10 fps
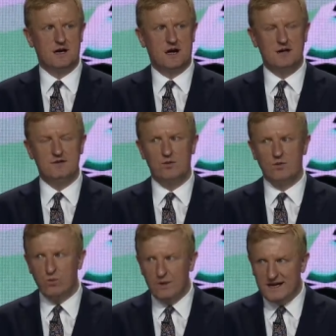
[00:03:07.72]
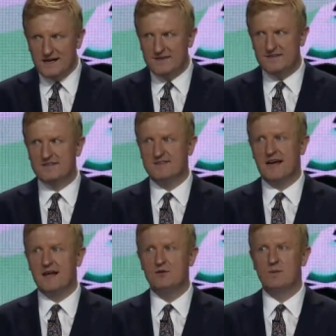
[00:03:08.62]
And we
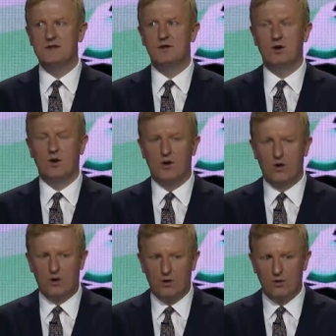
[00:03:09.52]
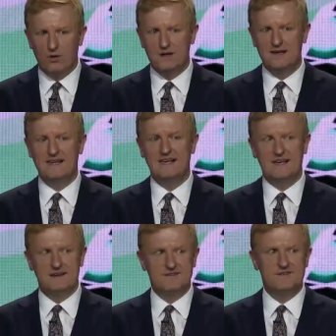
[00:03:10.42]
stand with all
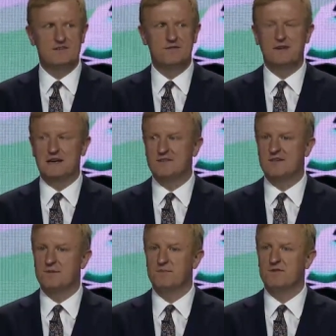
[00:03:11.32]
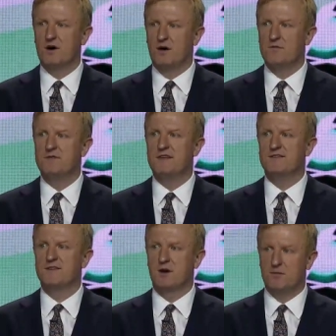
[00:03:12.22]
innocent victims of
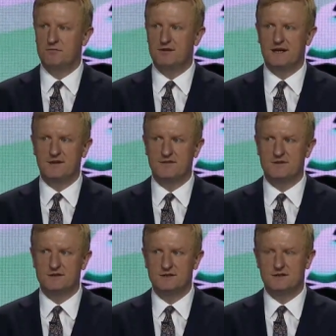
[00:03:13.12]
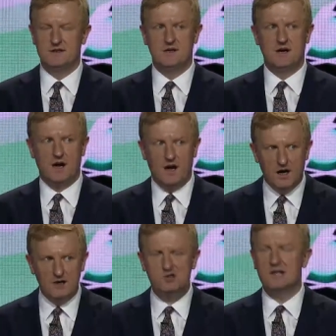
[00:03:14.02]
this conflict,
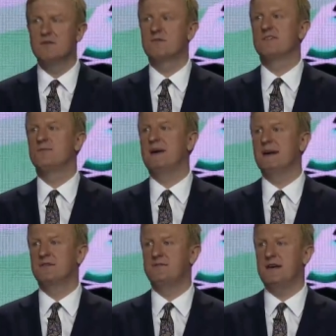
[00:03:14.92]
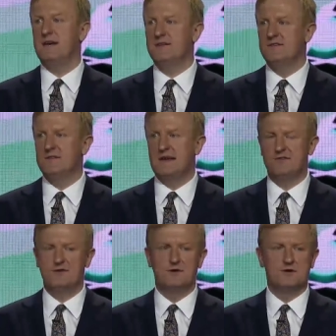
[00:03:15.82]
urging respect for
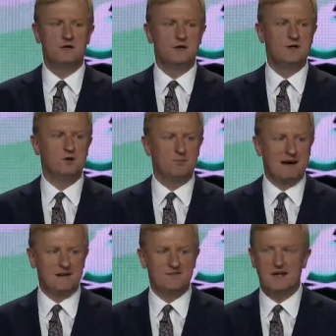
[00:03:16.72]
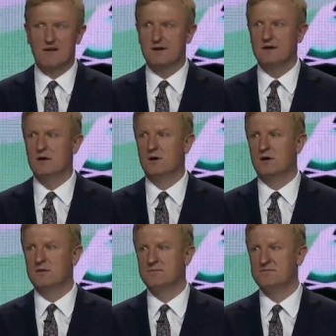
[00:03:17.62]
international humanitarian law